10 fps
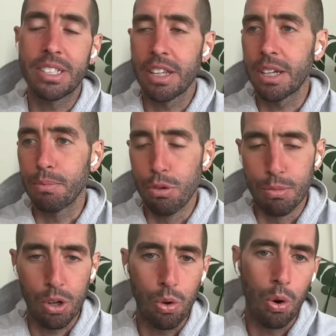because I think
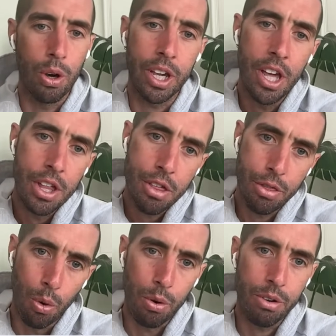Brew McCoy,
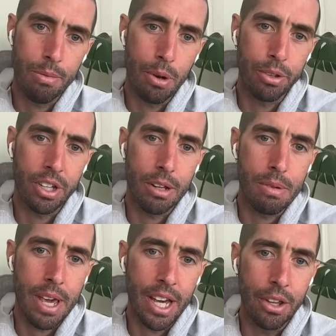Thornton are both going
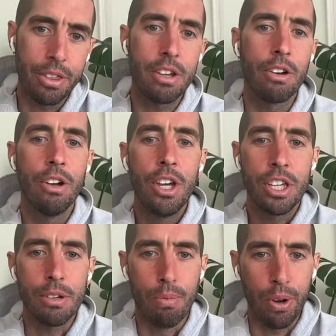to be healthier.
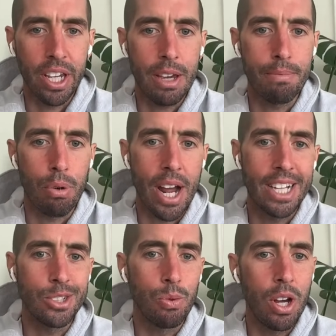You bring in
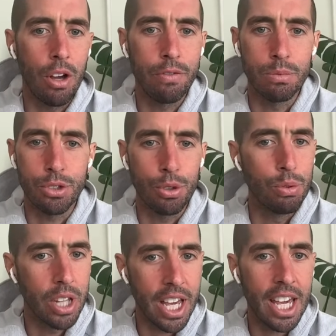Braswell from
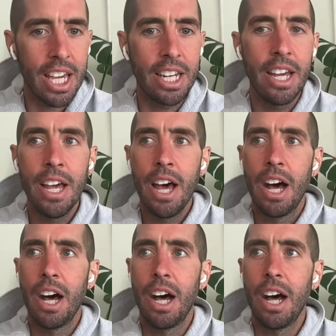Tulane.
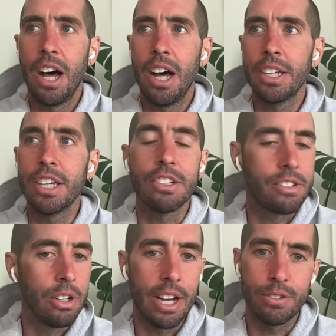
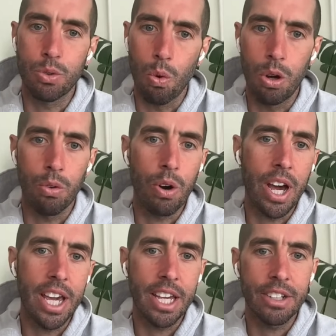You still have Squirrel
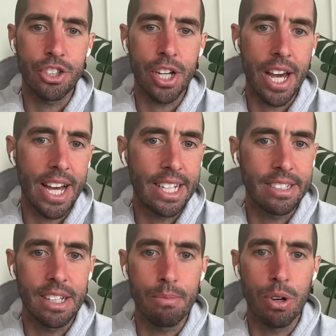Wright,
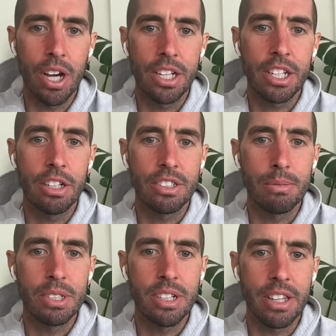Chaz, Nimrod, you know,
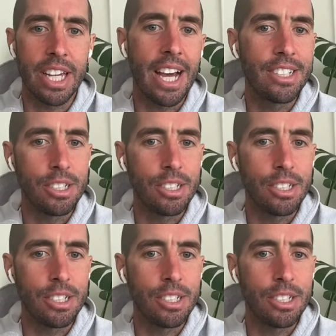some of these other